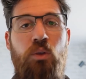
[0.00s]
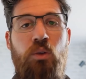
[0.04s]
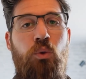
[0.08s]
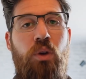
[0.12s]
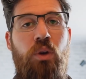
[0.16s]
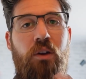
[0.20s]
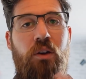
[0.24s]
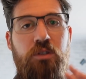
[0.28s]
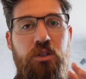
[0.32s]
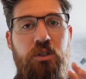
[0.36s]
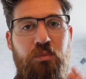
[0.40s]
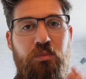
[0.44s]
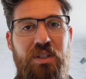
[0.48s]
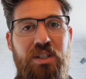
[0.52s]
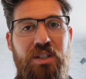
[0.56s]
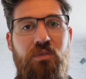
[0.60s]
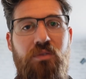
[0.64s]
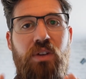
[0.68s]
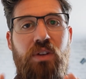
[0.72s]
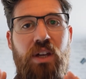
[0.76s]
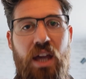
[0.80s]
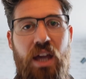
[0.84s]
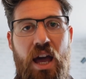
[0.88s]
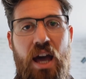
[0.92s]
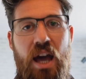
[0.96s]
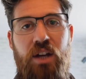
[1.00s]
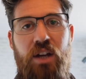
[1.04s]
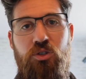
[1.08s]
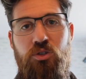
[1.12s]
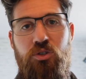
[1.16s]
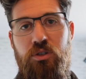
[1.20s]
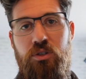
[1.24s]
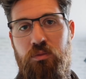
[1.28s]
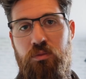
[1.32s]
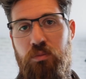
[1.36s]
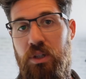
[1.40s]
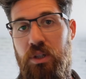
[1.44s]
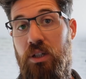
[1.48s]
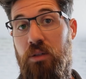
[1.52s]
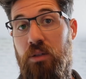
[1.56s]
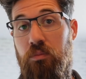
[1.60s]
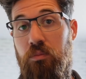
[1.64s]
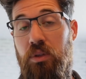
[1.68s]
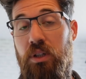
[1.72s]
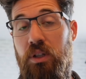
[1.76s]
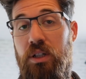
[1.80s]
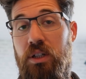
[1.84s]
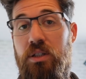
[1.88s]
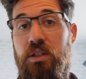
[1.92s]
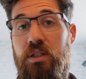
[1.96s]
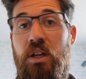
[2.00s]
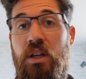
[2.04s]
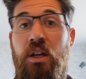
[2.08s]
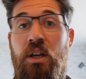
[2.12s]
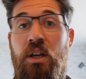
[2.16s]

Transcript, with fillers: We have specific actions being in place.